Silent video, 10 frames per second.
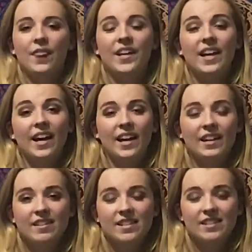The
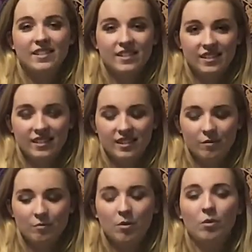guide and his
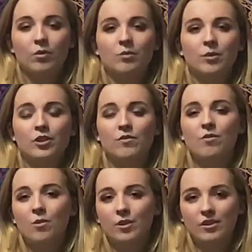assistant pulled a bunch of
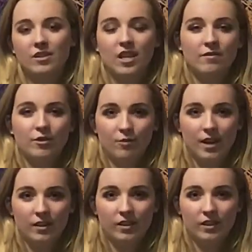horses out of a
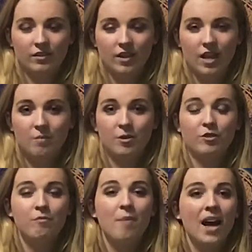trailer and a bunch
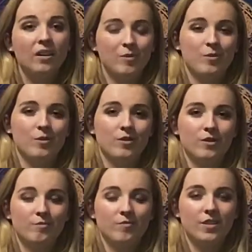of pack
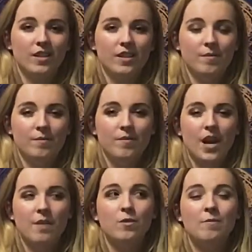mules,
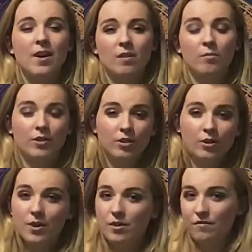and we met up with
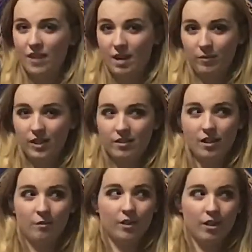2 other families
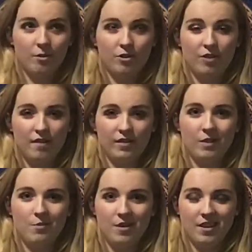that were going to be
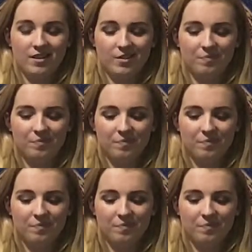traveling with us.